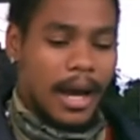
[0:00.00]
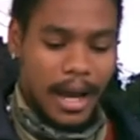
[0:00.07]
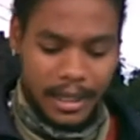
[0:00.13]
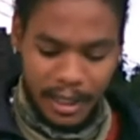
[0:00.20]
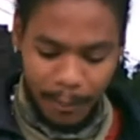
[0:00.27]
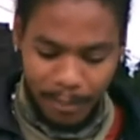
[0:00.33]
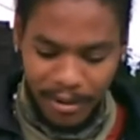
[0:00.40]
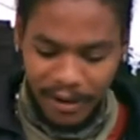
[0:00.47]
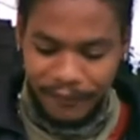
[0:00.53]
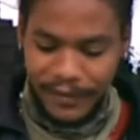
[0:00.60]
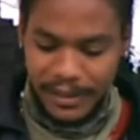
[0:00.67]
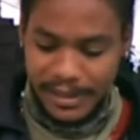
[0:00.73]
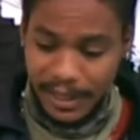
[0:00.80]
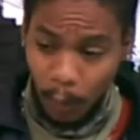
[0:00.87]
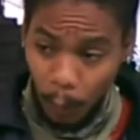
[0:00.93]
and the
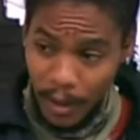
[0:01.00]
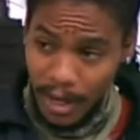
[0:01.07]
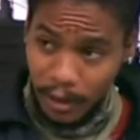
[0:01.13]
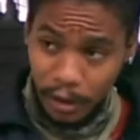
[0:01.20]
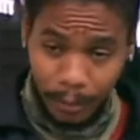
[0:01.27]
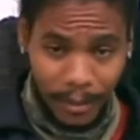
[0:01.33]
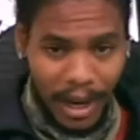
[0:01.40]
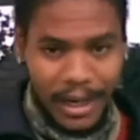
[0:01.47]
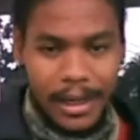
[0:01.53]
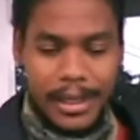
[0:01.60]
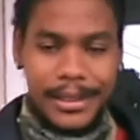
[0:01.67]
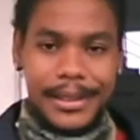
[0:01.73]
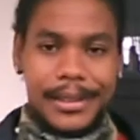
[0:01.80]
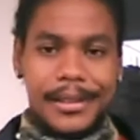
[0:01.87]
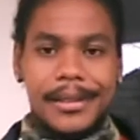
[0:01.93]
prophets wake up
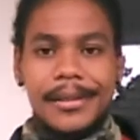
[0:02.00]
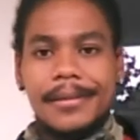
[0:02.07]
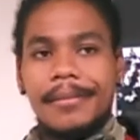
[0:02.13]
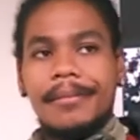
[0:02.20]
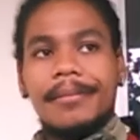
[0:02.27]
others.